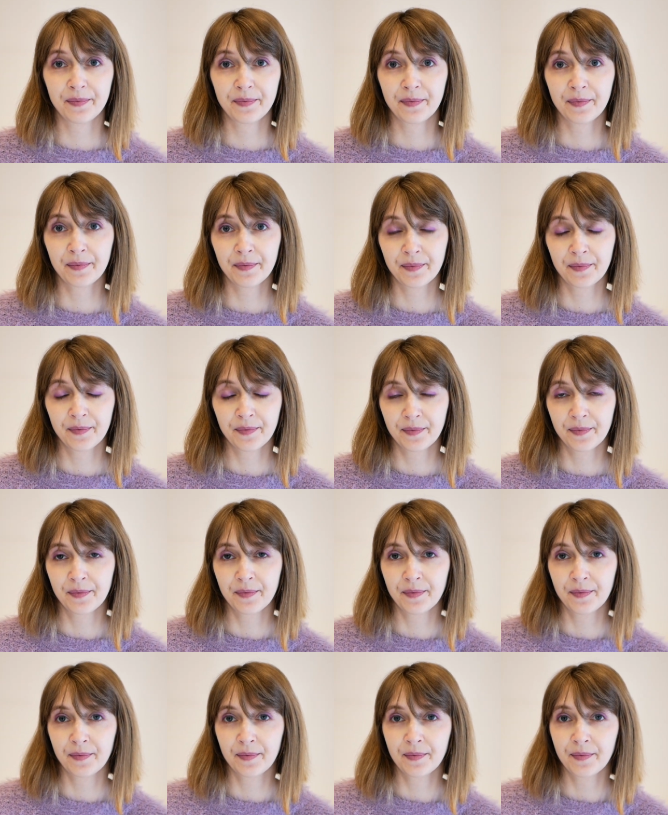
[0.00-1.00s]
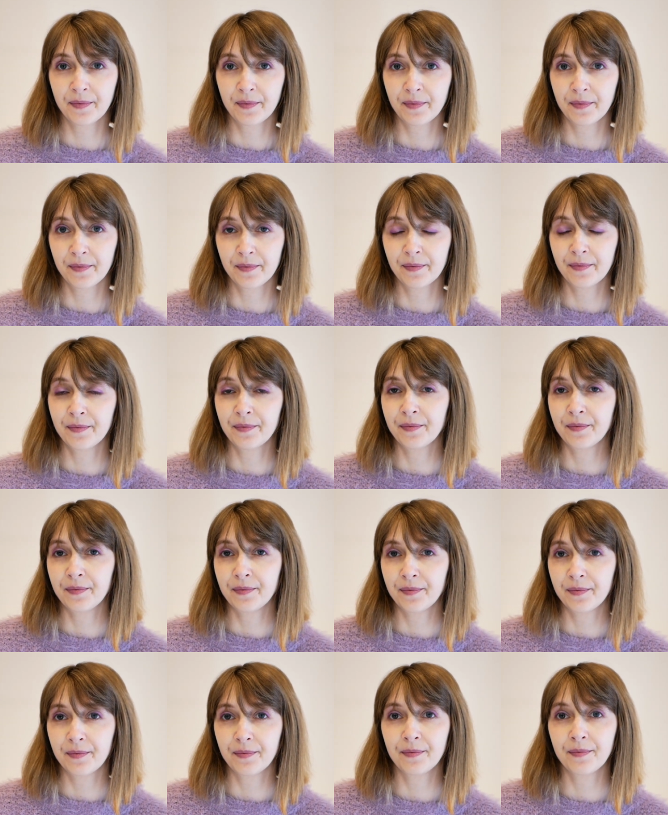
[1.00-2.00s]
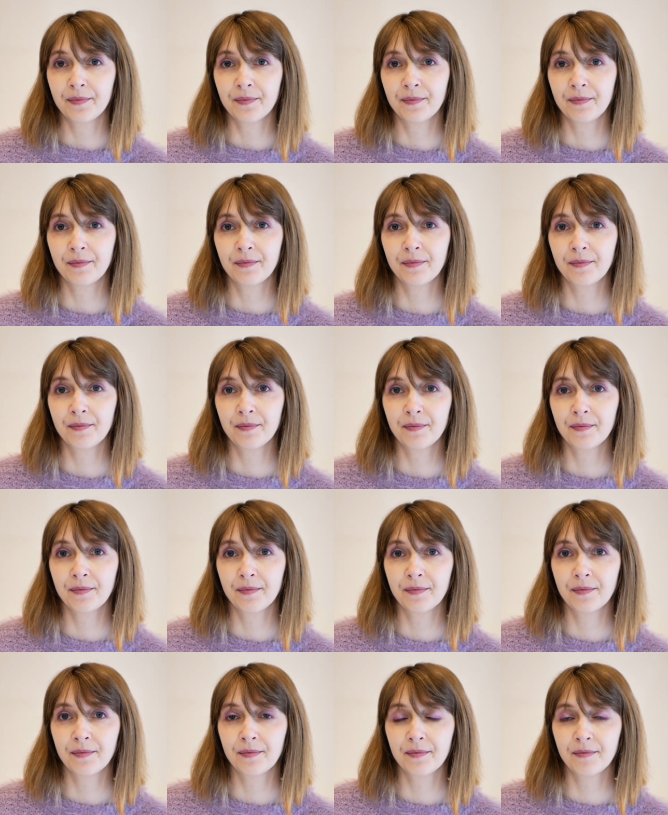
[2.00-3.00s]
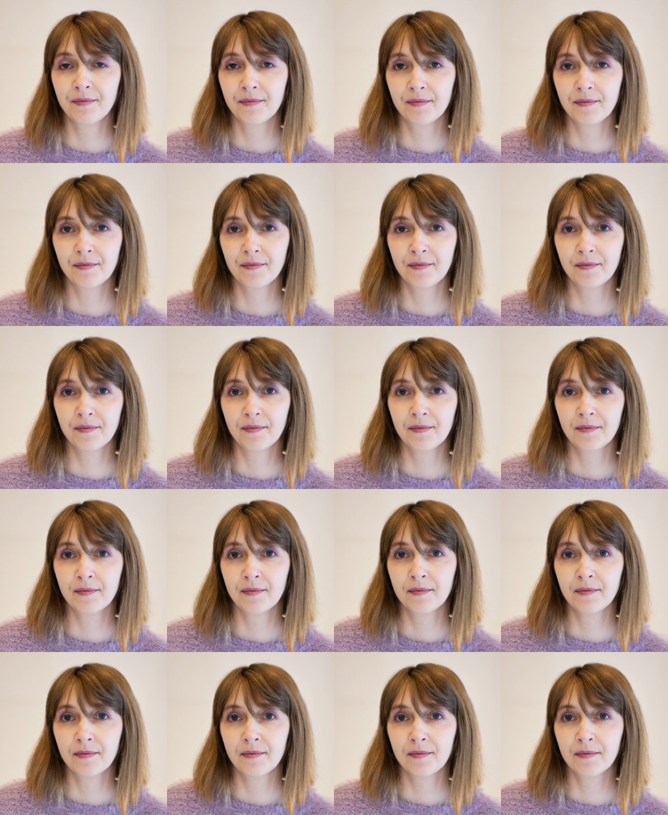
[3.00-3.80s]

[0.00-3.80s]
Nobody speaks.